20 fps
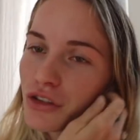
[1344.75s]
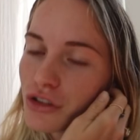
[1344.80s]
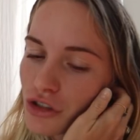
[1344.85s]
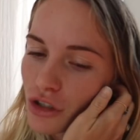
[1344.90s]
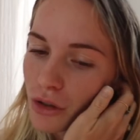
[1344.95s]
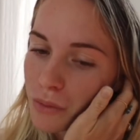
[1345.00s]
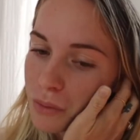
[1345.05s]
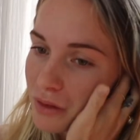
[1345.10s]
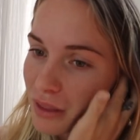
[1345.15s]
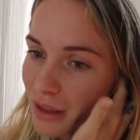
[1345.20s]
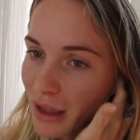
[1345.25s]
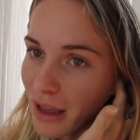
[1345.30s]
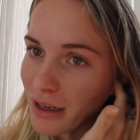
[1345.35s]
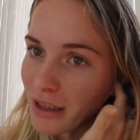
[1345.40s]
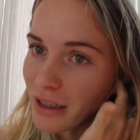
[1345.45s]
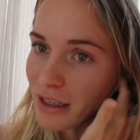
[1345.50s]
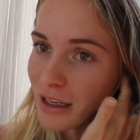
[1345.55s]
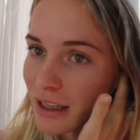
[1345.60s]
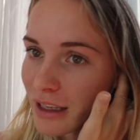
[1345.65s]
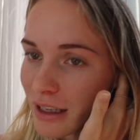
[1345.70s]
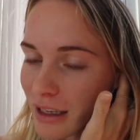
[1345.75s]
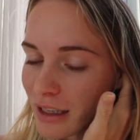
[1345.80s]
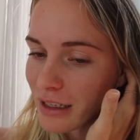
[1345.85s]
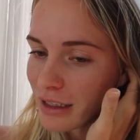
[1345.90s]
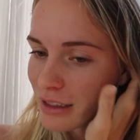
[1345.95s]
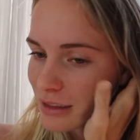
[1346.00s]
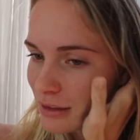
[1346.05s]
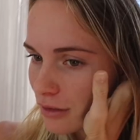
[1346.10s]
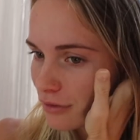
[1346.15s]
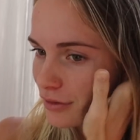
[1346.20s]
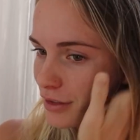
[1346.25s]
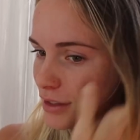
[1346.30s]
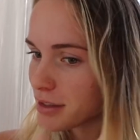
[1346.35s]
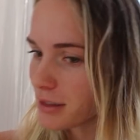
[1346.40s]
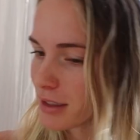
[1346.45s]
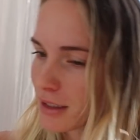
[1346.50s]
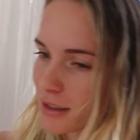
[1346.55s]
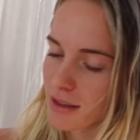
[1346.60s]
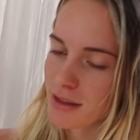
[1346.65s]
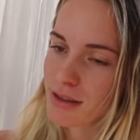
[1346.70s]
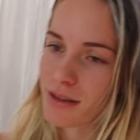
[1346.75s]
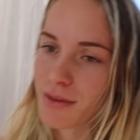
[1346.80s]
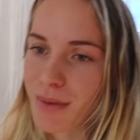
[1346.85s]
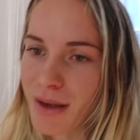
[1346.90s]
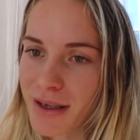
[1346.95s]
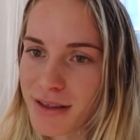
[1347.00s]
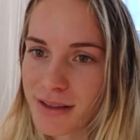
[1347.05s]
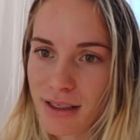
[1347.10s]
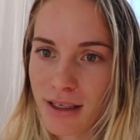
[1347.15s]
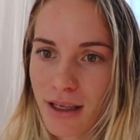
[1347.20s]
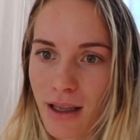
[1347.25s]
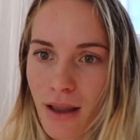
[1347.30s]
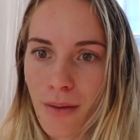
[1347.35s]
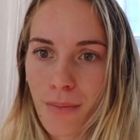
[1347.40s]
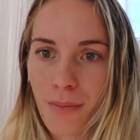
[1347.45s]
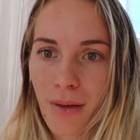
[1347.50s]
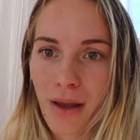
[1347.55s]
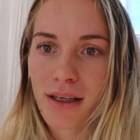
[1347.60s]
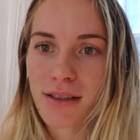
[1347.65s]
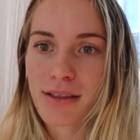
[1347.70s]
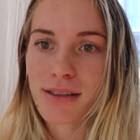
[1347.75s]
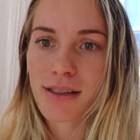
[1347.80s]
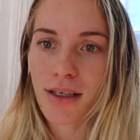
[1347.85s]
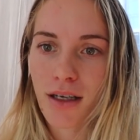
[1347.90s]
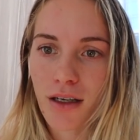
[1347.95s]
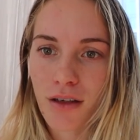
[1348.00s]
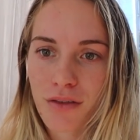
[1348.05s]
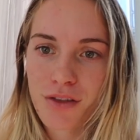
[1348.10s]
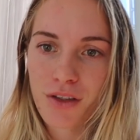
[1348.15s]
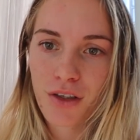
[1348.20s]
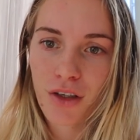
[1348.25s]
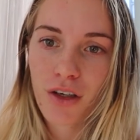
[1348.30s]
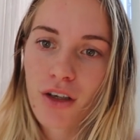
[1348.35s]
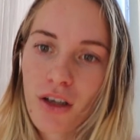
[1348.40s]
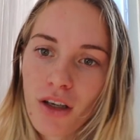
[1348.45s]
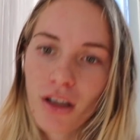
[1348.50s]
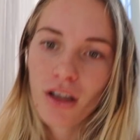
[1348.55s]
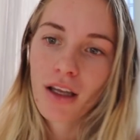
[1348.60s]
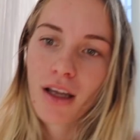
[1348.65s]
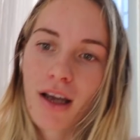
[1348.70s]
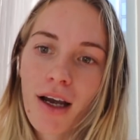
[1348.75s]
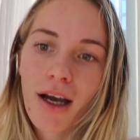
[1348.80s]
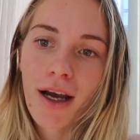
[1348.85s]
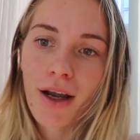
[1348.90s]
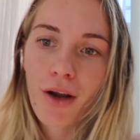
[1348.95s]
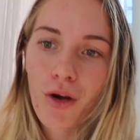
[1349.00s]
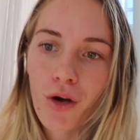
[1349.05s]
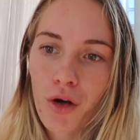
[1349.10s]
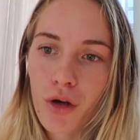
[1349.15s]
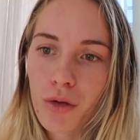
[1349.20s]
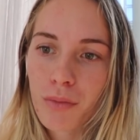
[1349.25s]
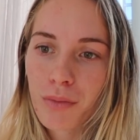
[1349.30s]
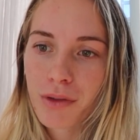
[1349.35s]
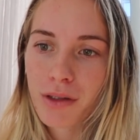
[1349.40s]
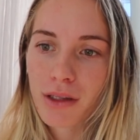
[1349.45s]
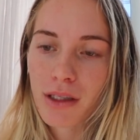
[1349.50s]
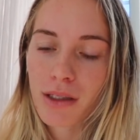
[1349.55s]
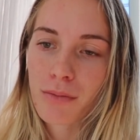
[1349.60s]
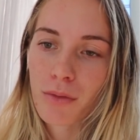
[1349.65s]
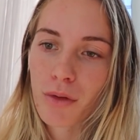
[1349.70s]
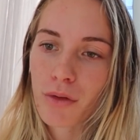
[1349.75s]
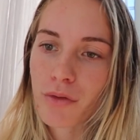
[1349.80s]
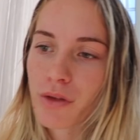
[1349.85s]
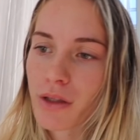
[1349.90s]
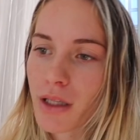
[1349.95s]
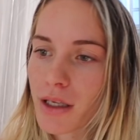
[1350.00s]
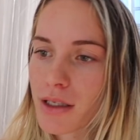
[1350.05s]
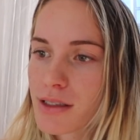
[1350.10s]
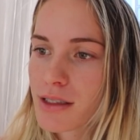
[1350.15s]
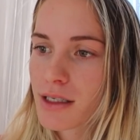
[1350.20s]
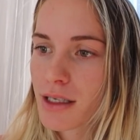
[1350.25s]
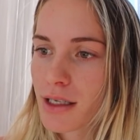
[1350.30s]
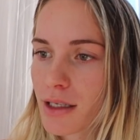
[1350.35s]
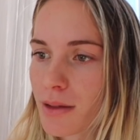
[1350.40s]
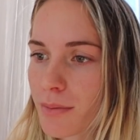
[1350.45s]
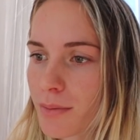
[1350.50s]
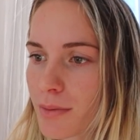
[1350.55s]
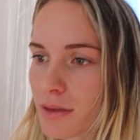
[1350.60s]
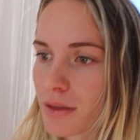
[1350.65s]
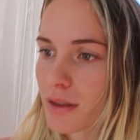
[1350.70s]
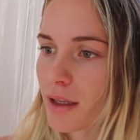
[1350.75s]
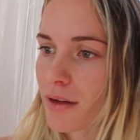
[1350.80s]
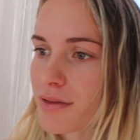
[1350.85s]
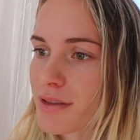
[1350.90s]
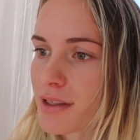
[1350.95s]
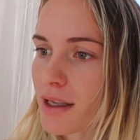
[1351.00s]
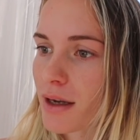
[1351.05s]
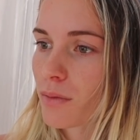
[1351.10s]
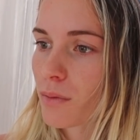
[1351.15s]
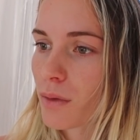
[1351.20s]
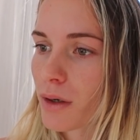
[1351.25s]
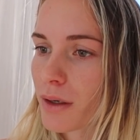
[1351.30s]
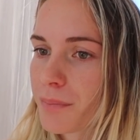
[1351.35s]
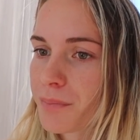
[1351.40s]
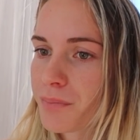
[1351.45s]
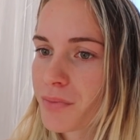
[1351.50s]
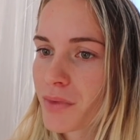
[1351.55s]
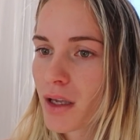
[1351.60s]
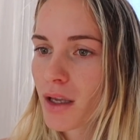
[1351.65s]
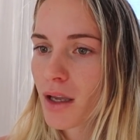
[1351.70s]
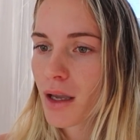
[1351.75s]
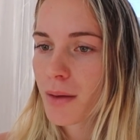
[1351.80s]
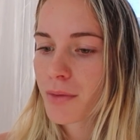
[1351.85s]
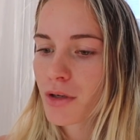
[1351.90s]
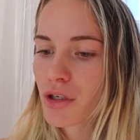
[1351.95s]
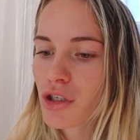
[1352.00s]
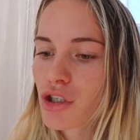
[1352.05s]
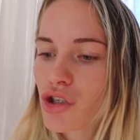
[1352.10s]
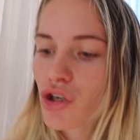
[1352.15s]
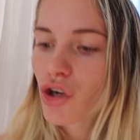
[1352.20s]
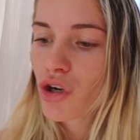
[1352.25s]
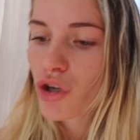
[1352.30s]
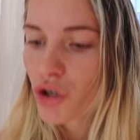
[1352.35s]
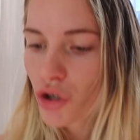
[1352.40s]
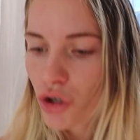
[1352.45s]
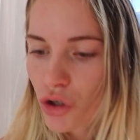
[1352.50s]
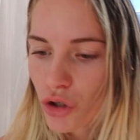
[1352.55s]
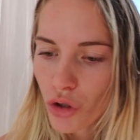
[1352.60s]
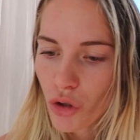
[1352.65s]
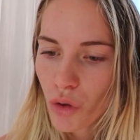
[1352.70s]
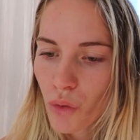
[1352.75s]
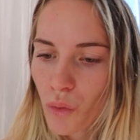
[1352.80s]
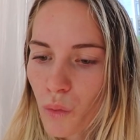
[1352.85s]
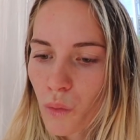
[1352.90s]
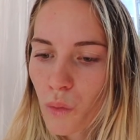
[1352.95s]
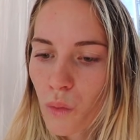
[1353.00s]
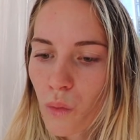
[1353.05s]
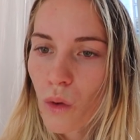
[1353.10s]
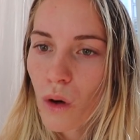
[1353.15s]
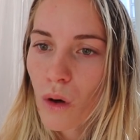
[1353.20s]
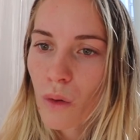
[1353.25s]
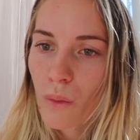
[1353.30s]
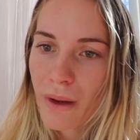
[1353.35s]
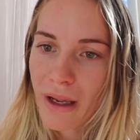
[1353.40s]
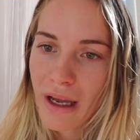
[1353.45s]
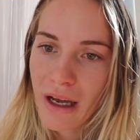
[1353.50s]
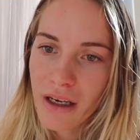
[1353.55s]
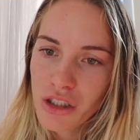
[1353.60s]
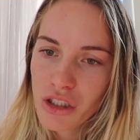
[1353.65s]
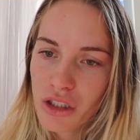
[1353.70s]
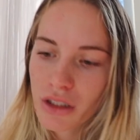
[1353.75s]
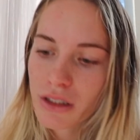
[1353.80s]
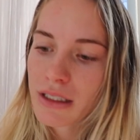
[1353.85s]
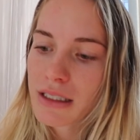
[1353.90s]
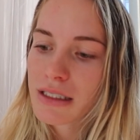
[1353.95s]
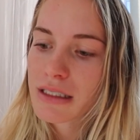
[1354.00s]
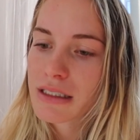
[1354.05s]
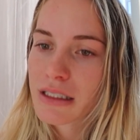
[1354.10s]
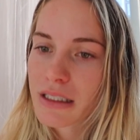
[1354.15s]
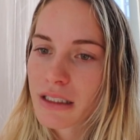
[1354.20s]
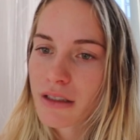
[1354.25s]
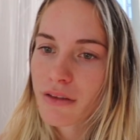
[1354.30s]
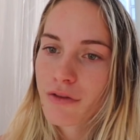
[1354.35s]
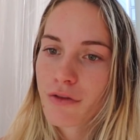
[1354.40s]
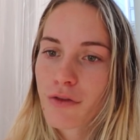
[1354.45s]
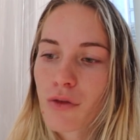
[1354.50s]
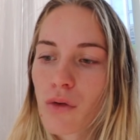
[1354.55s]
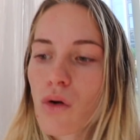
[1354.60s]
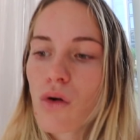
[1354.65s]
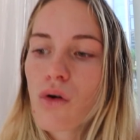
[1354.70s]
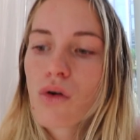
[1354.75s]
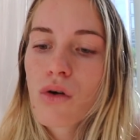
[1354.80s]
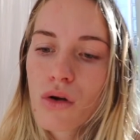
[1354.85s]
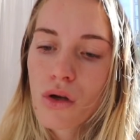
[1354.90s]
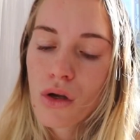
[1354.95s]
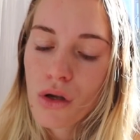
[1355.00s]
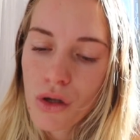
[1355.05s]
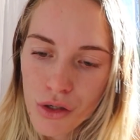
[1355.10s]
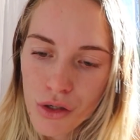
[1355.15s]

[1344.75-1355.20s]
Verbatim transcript: good job with editing and he obviously does amazing campaign stuff, so I hope the Move With Us team loves that one. I'm going to show you what we actually did it for.